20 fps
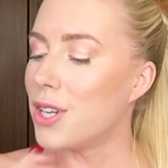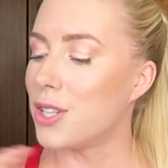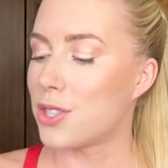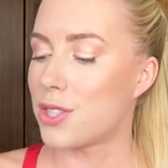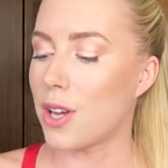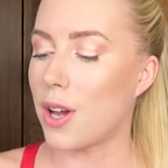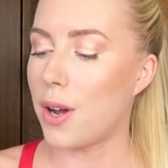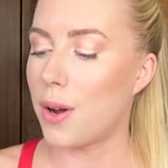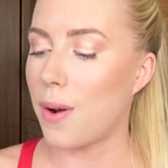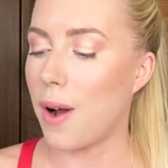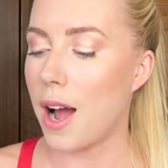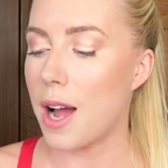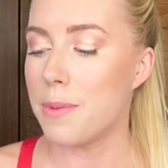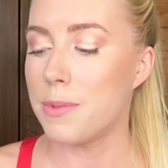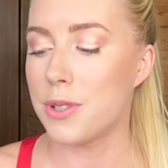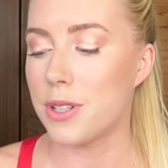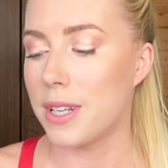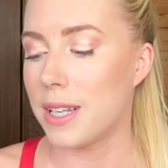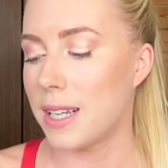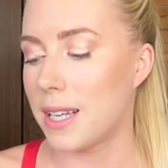So I'm
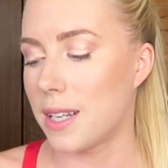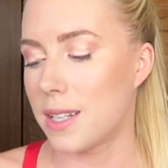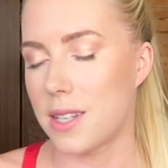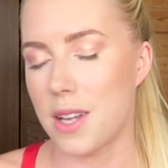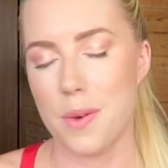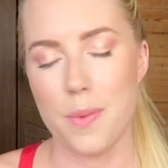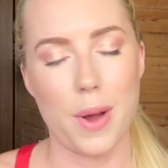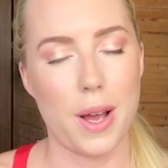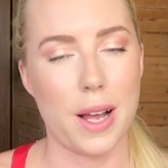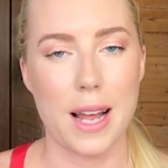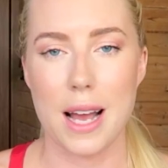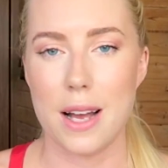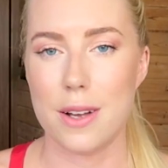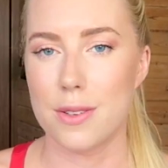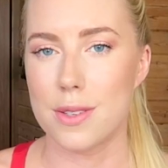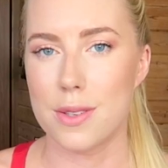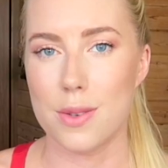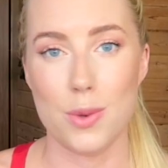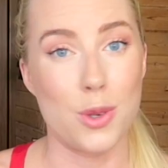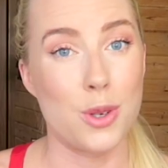doing Gixo
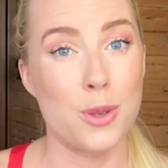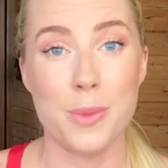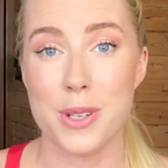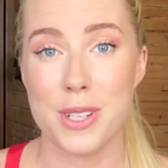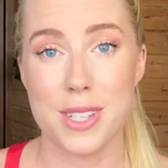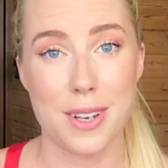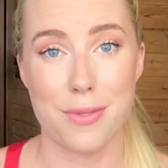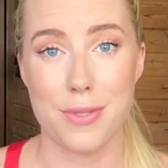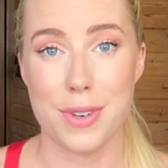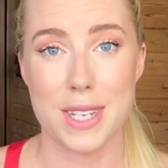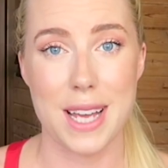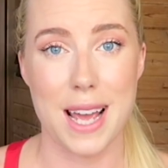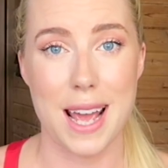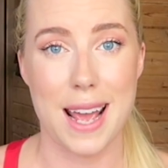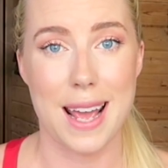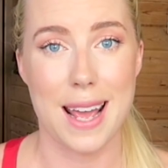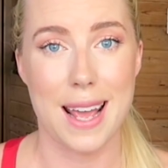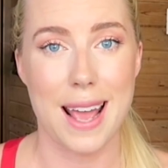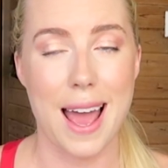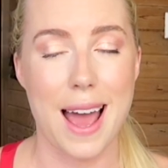workouts almost every
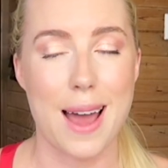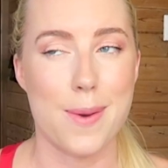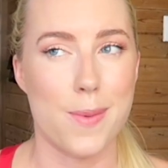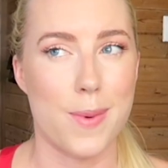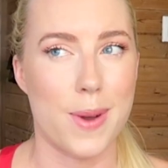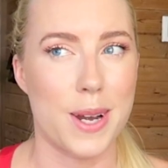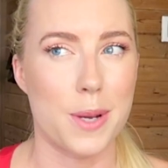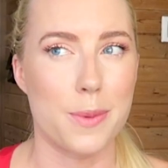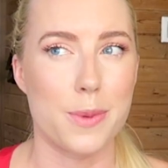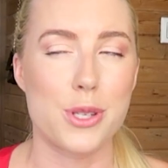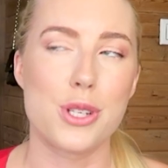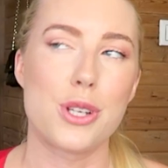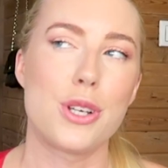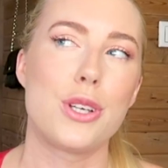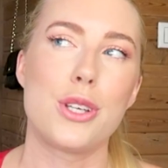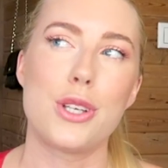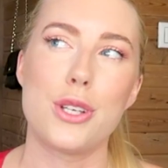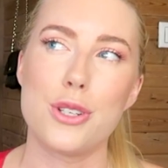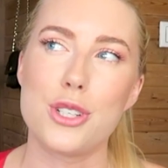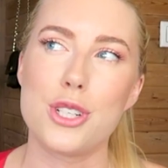day, and when I was
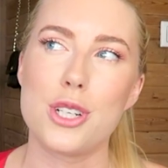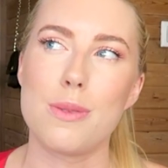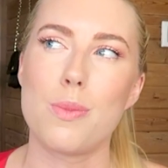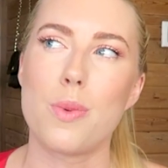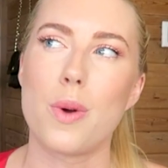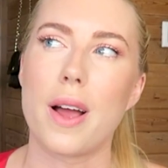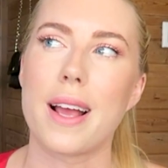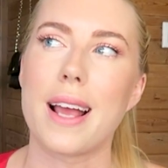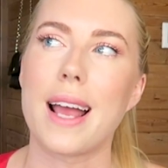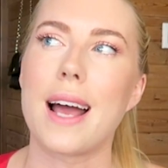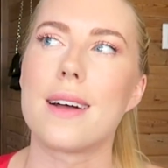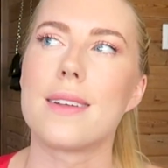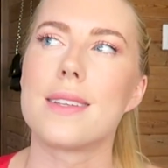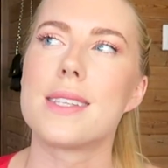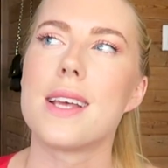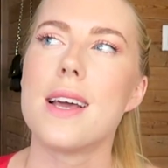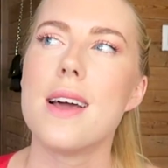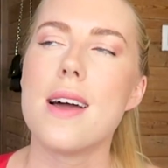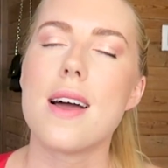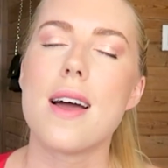doing YouTube
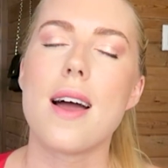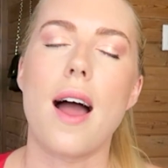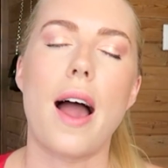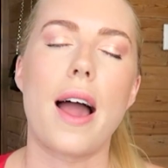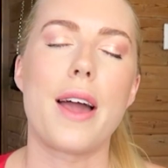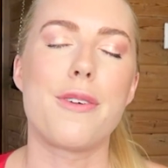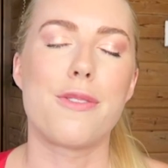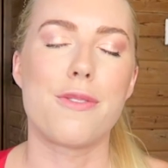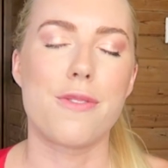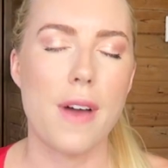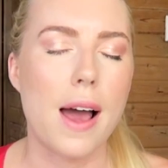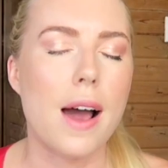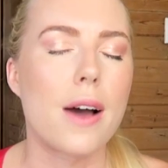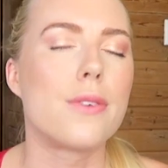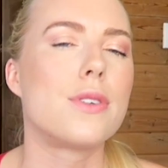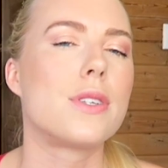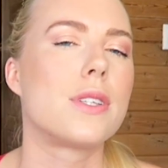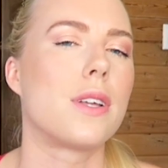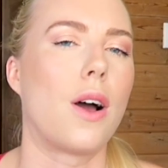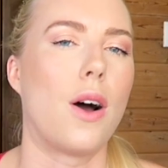workouts I
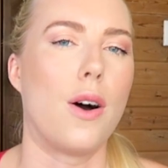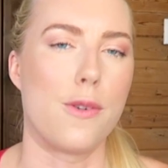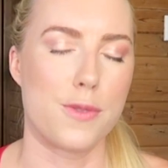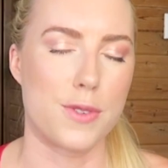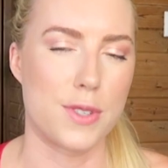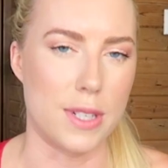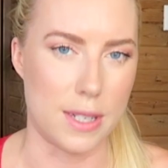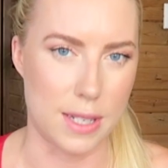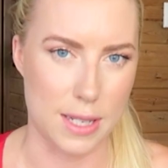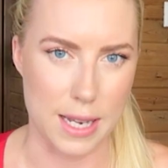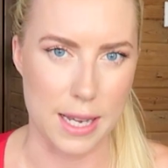found that often